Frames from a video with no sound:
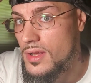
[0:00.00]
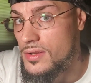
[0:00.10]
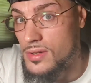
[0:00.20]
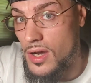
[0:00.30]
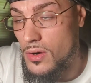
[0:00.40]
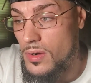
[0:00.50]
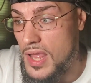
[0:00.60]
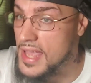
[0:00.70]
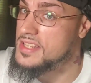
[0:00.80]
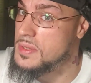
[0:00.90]
You know,
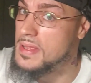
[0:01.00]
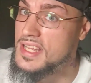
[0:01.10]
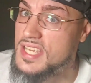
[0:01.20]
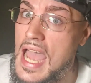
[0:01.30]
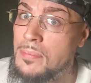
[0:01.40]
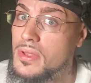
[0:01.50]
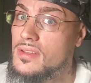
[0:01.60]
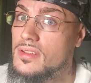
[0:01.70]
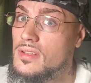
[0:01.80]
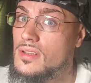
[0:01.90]
it's happened.